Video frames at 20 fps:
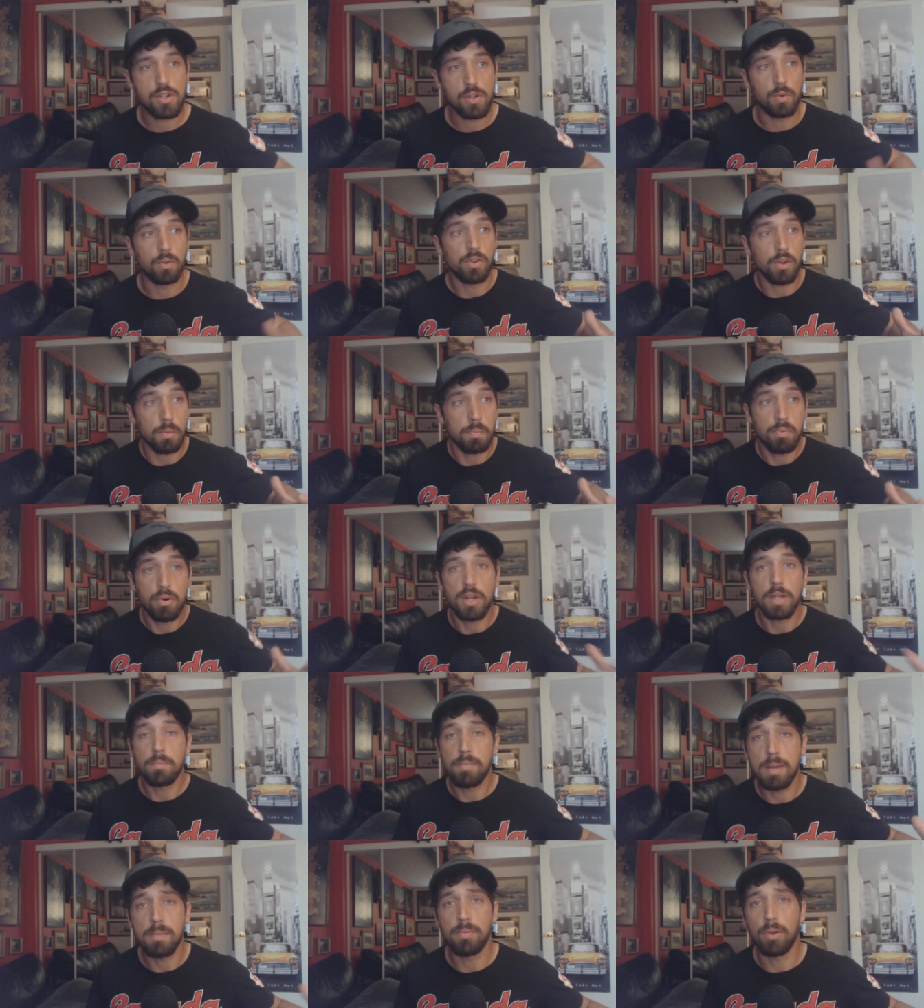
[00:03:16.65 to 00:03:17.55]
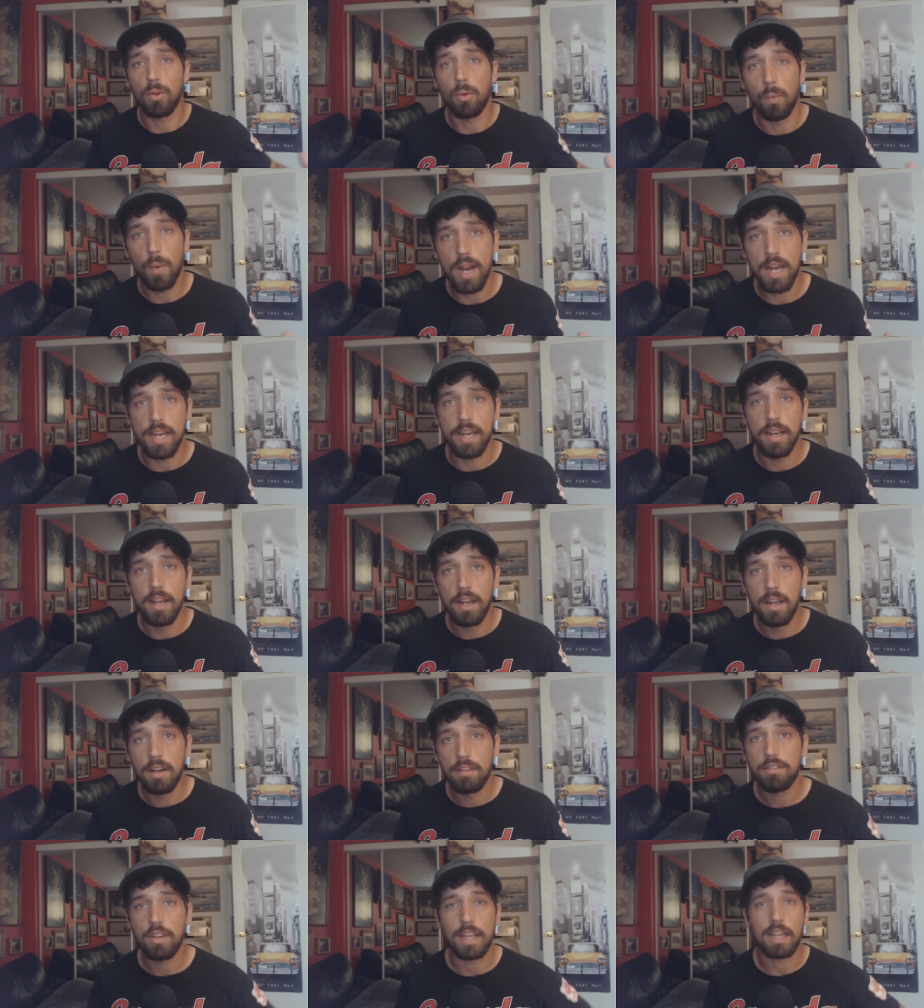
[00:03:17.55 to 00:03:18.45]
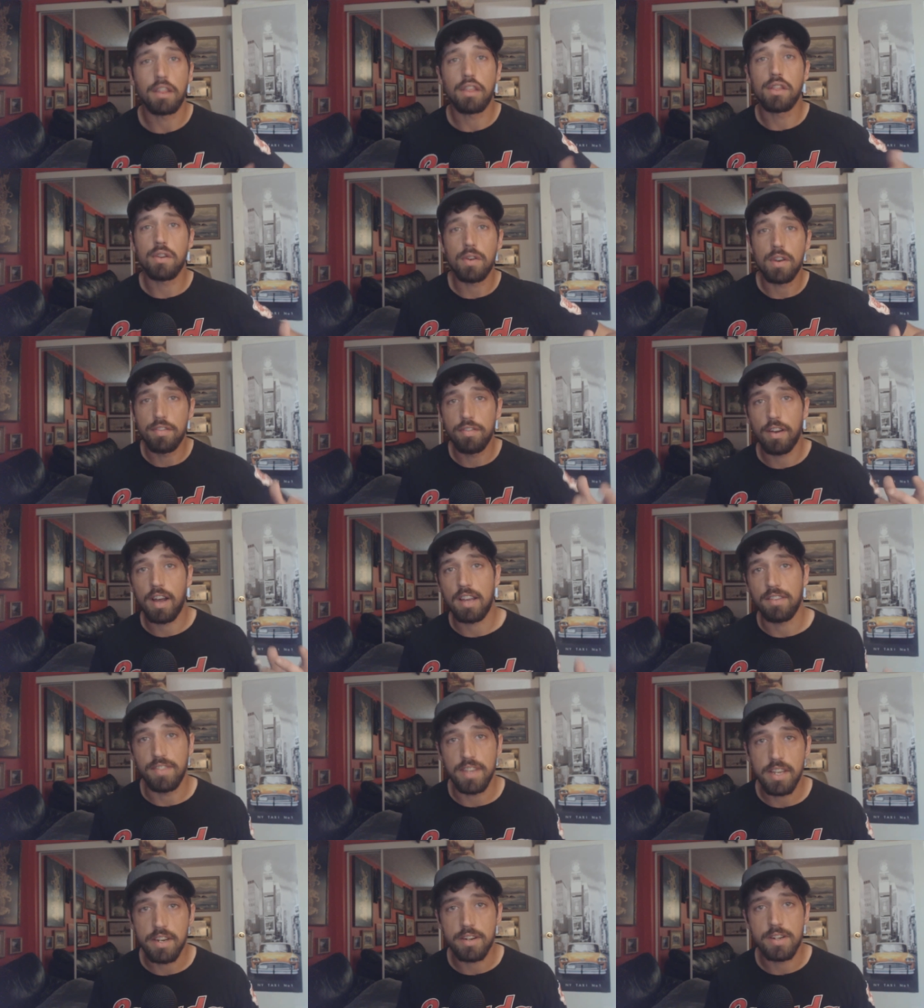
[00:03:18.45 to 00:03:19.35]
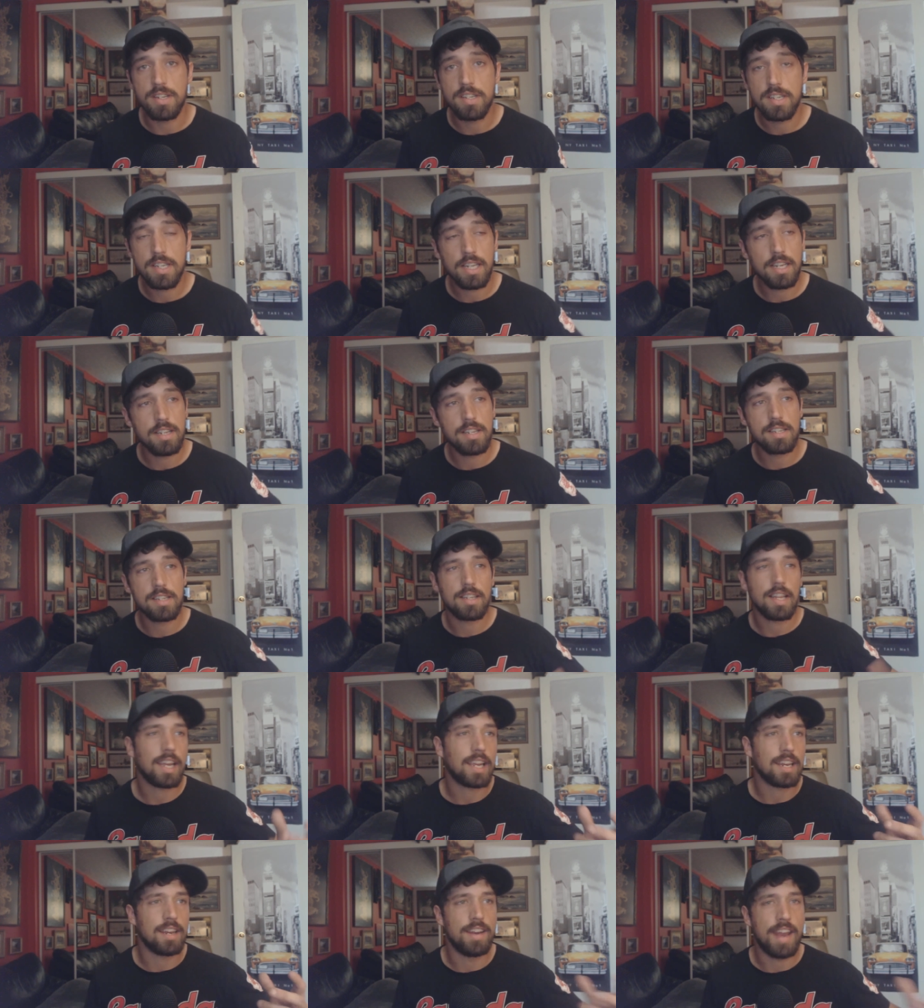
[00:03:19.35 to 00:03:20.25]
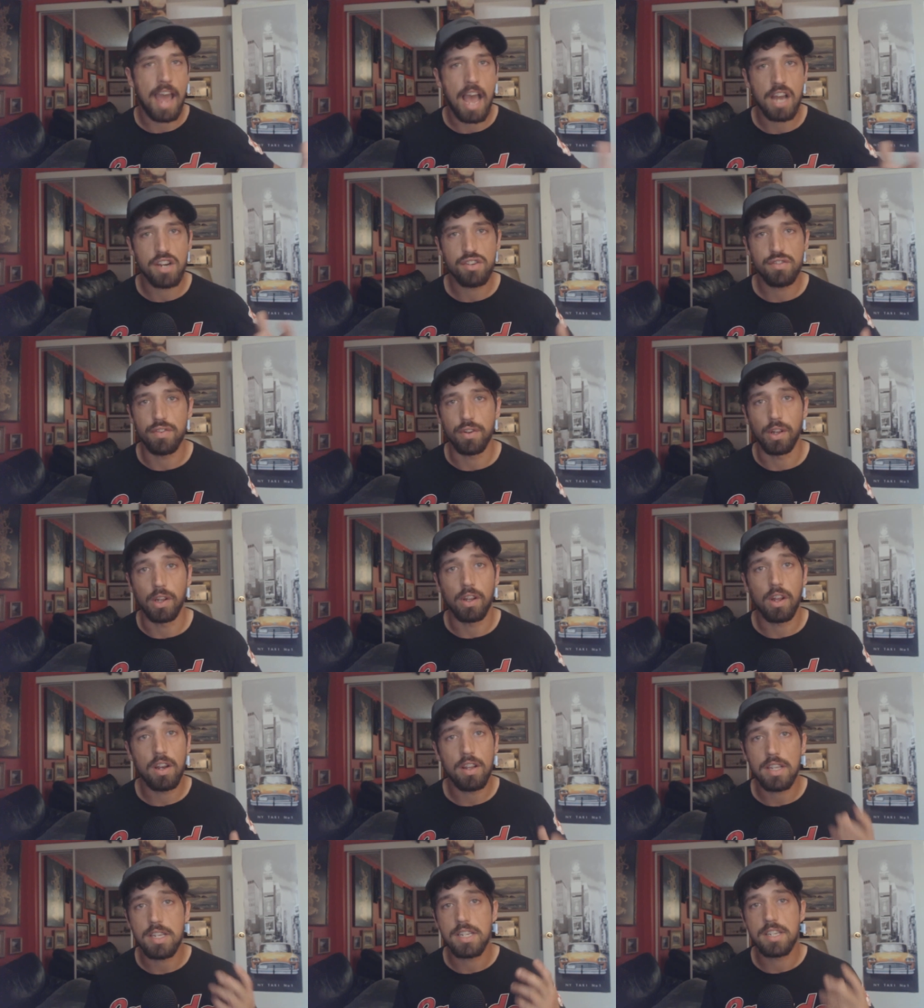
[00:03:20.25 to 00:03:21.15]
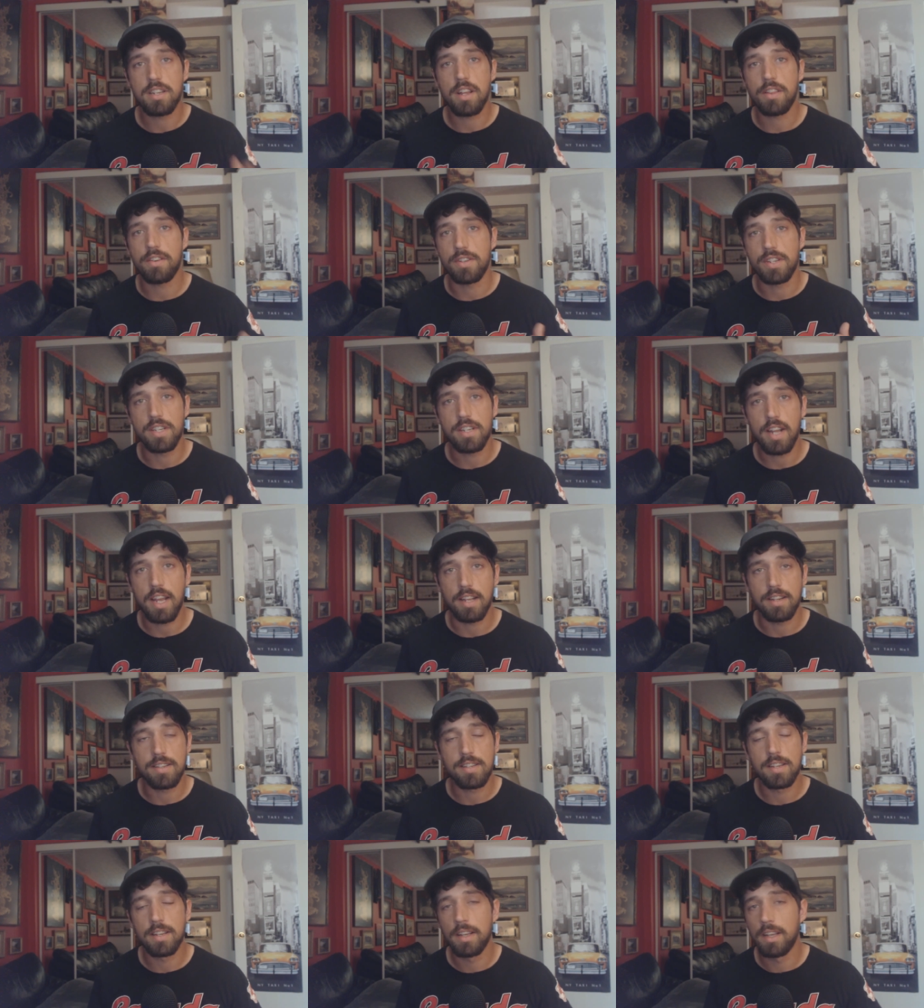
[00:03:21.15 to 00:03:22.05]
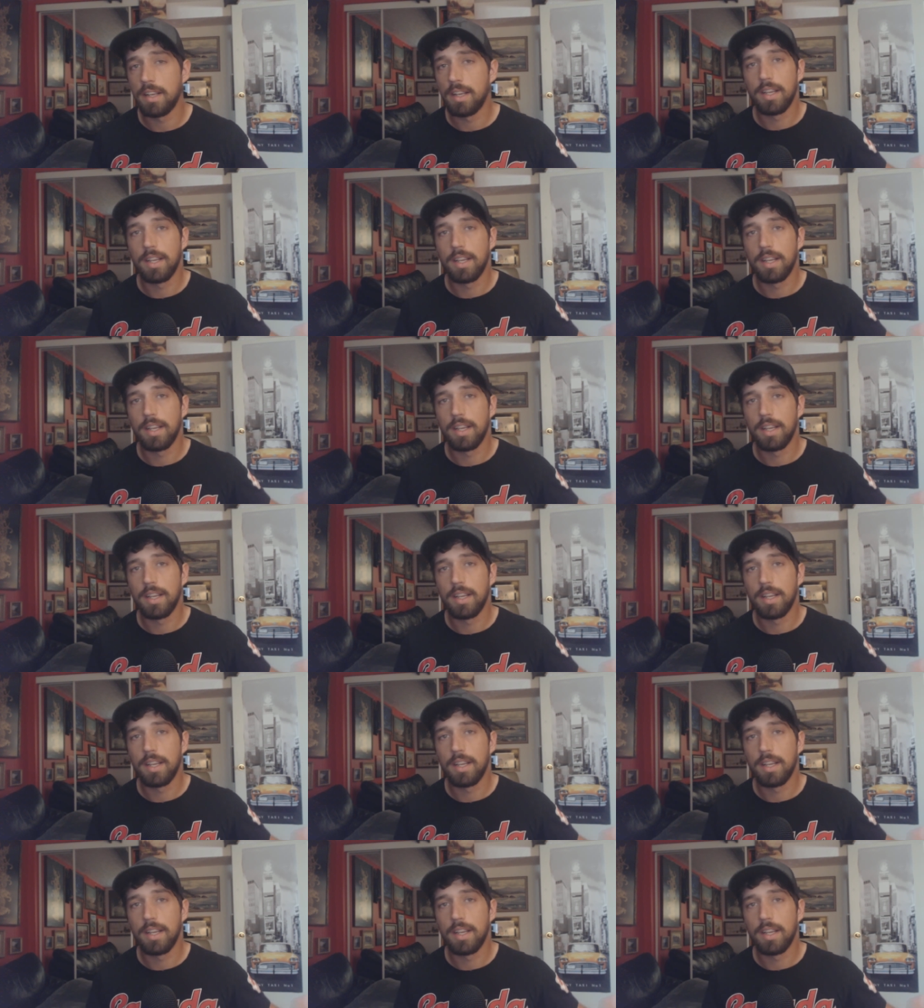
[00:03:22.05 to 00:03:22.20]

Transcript: So they were putting people away for like 35 years, and this is like in Nashville, a lot of these southern states.